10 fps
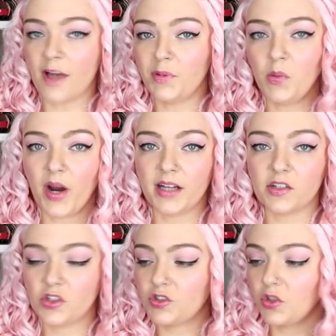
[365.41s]
I've been wearing
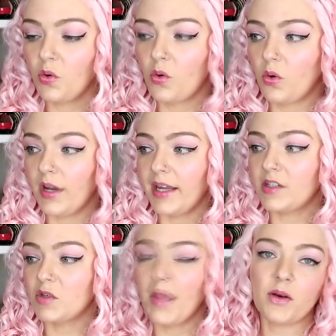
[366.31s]
it just to go
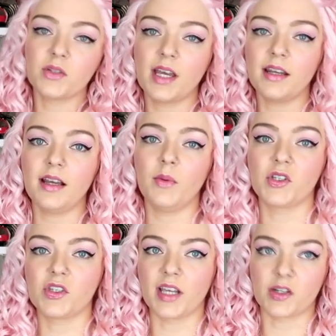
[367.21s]
like to Metro Center,
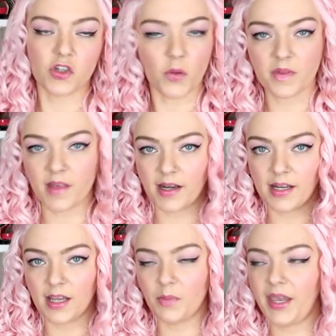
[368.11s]
which is like a shopping center
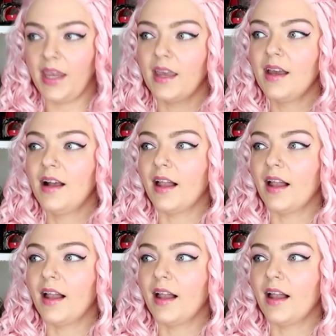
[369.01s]
near me,